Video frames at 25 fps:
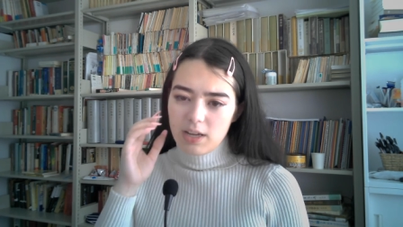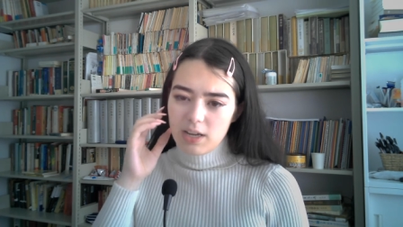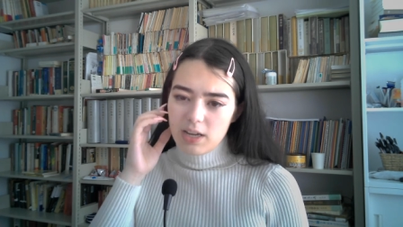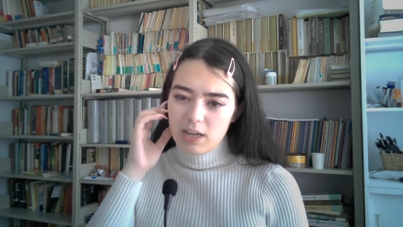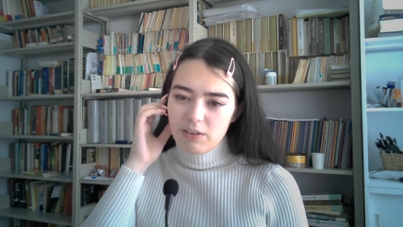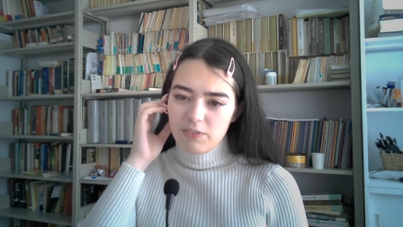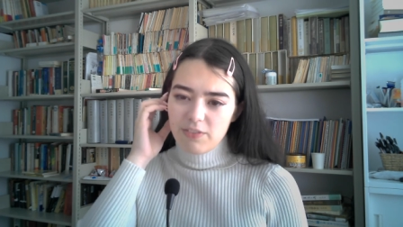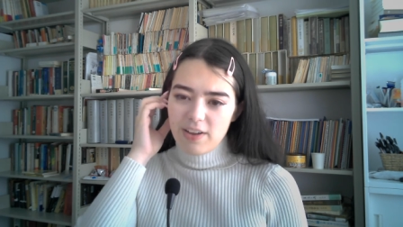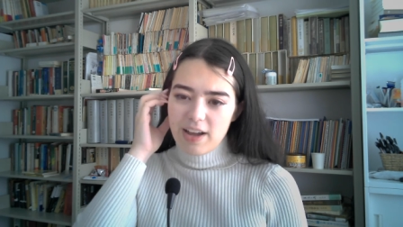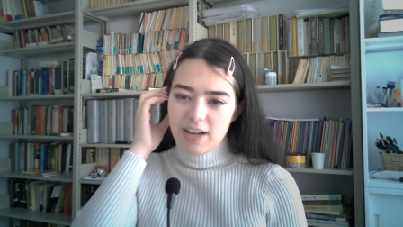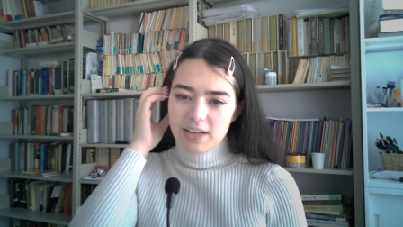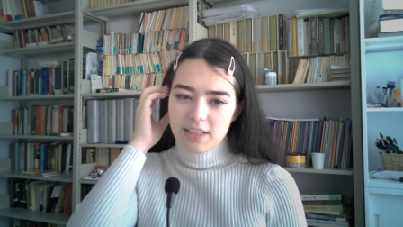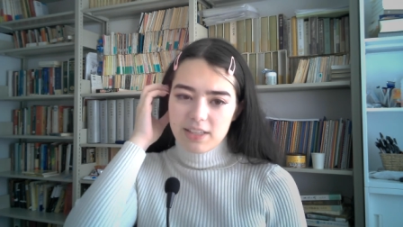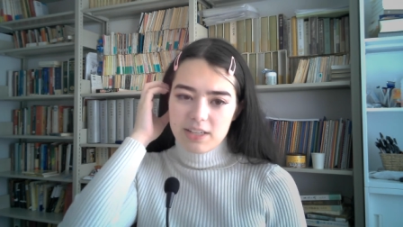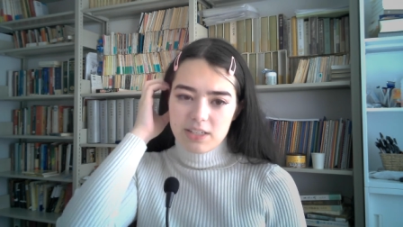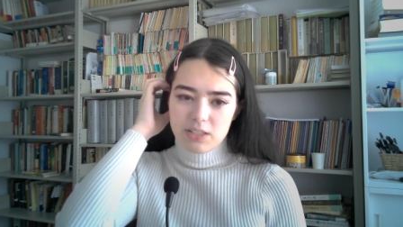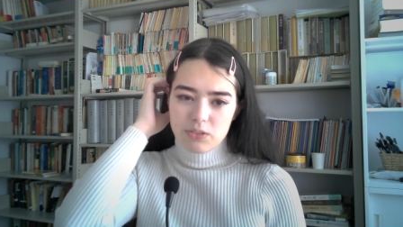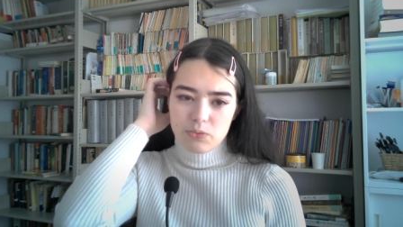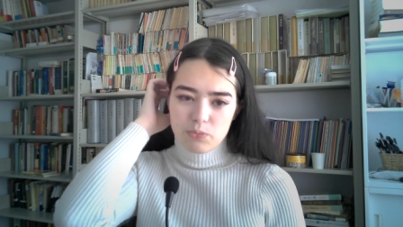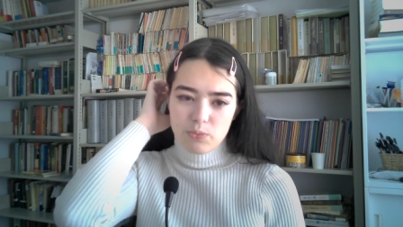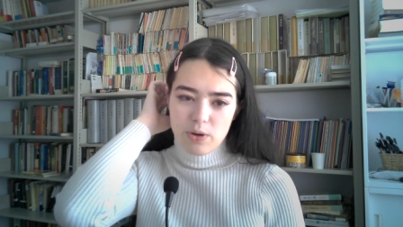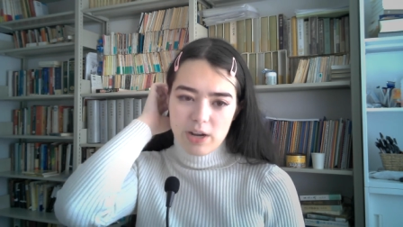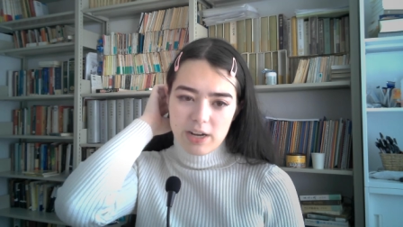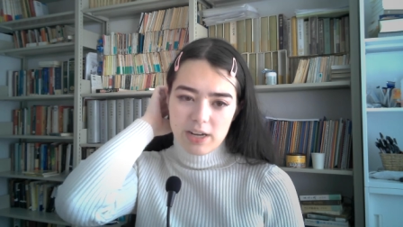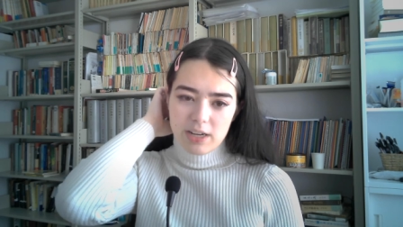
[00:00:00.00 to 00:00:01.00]
In fact, these
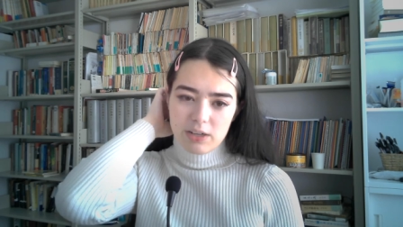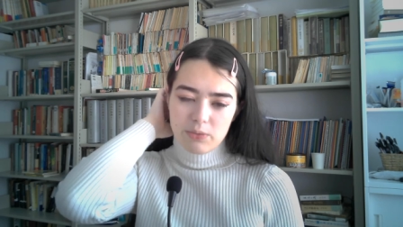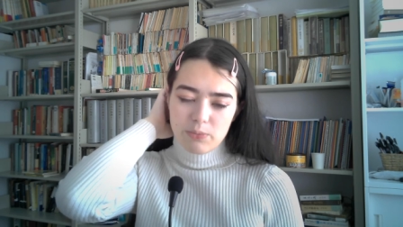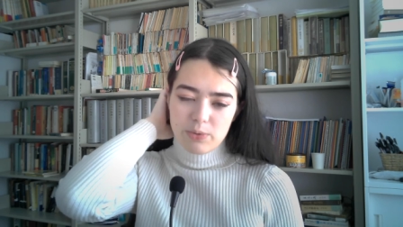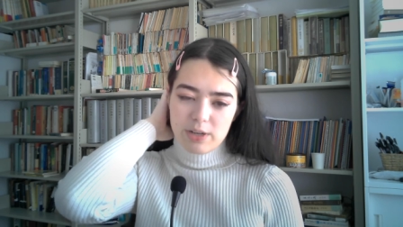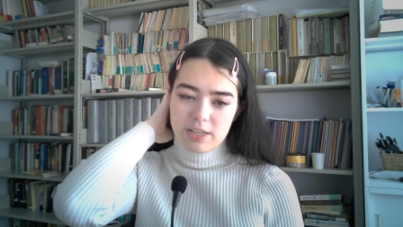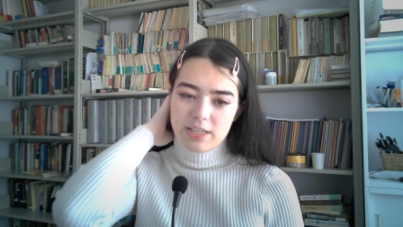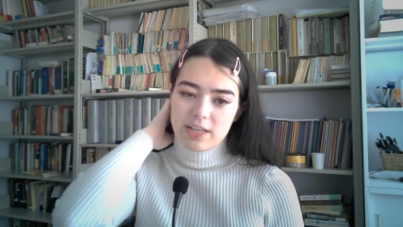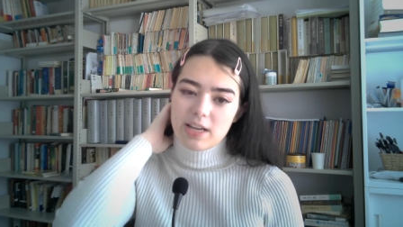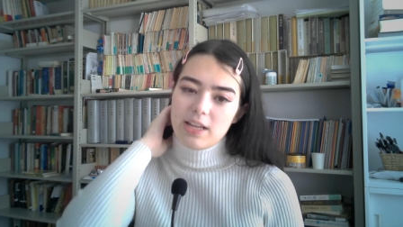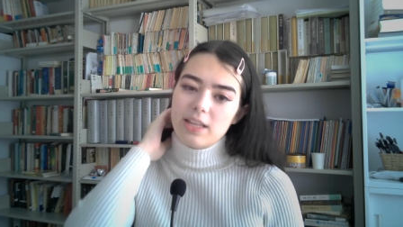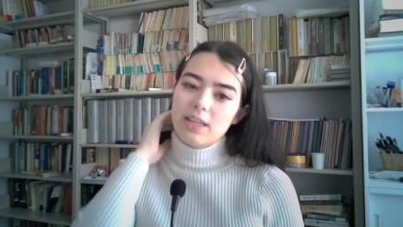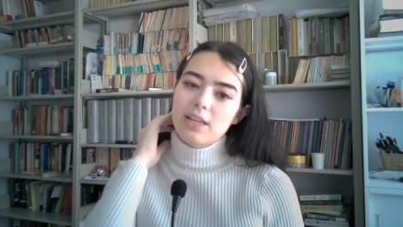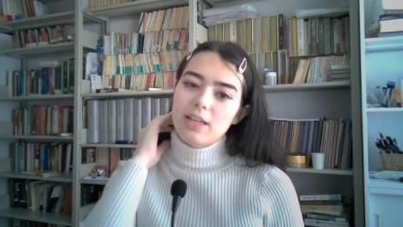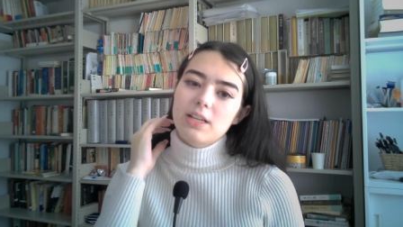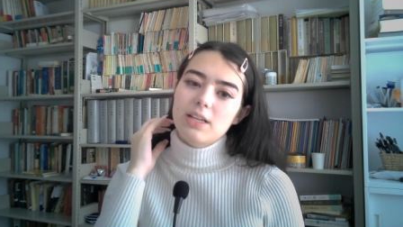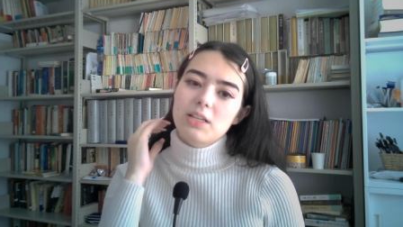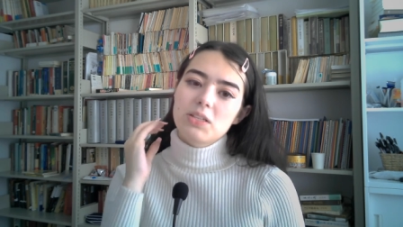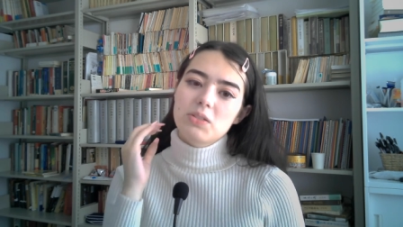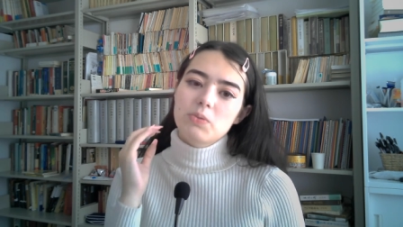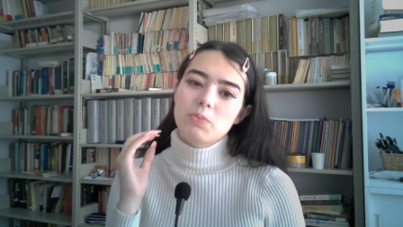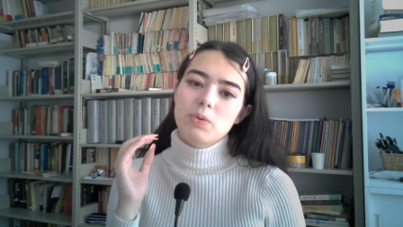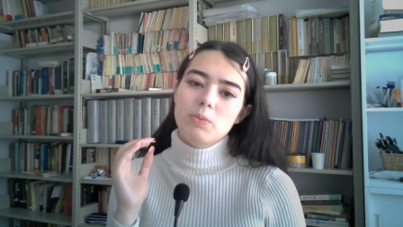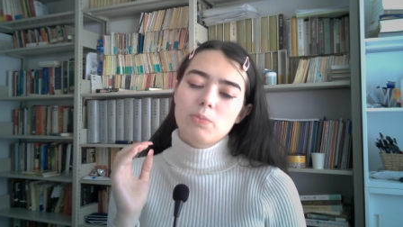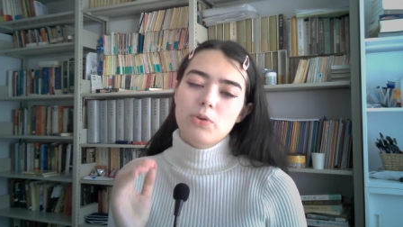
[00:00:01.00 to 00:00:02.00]
rugged retellings
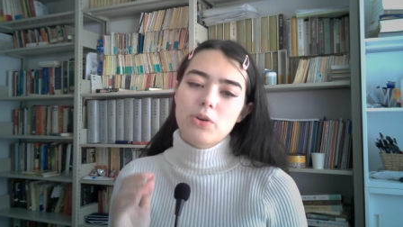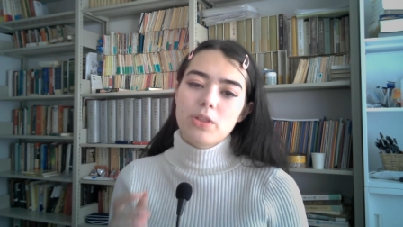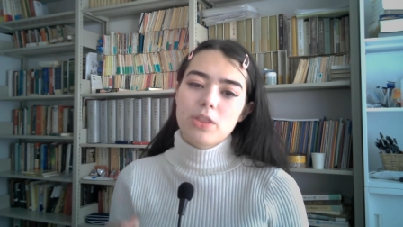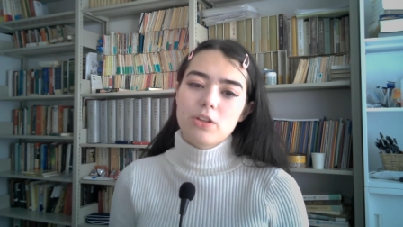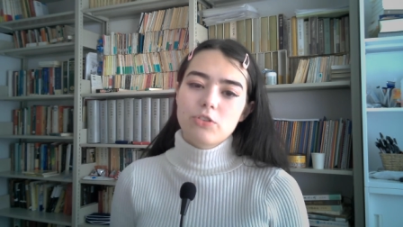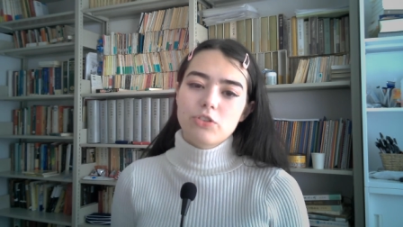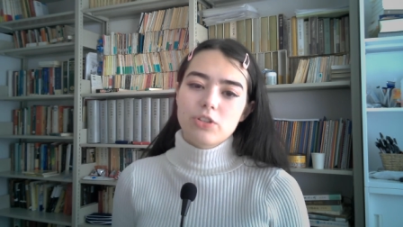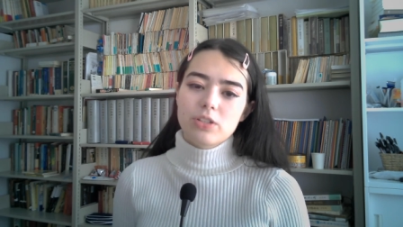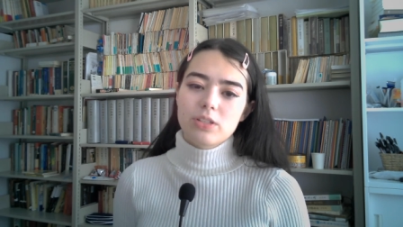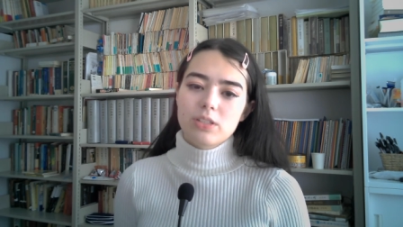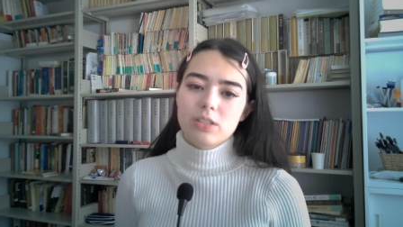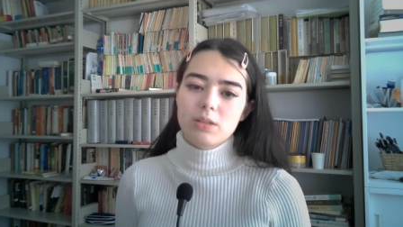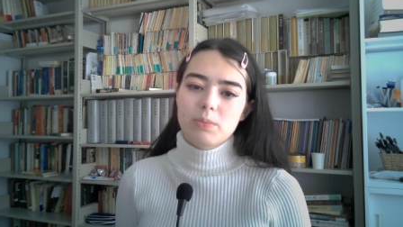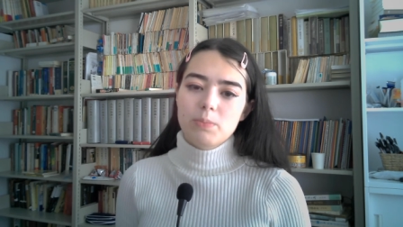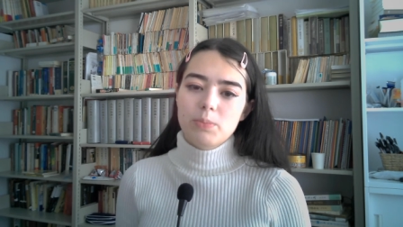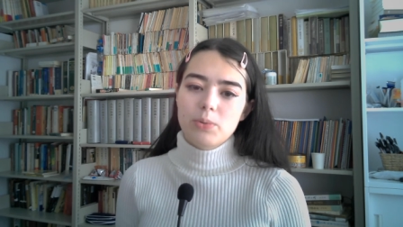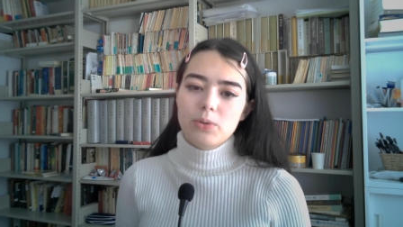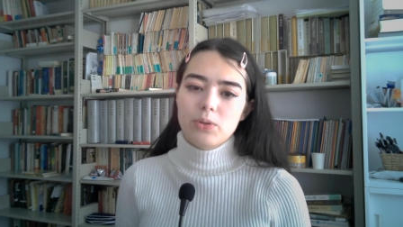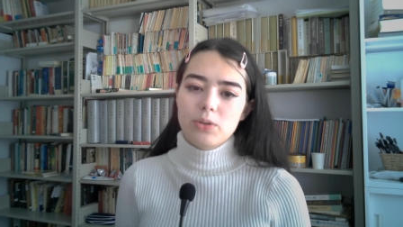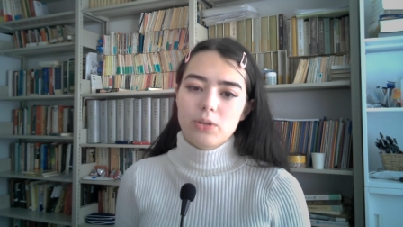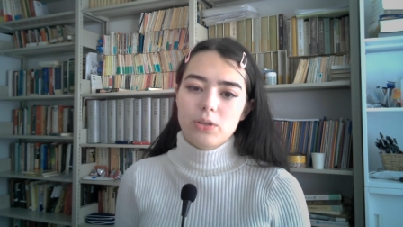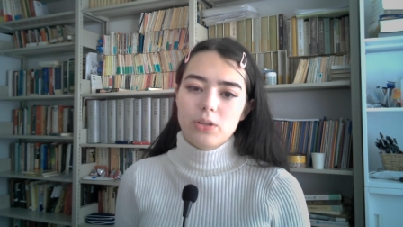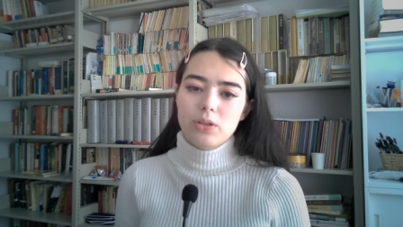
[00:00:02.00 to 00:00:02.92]
were more than just simple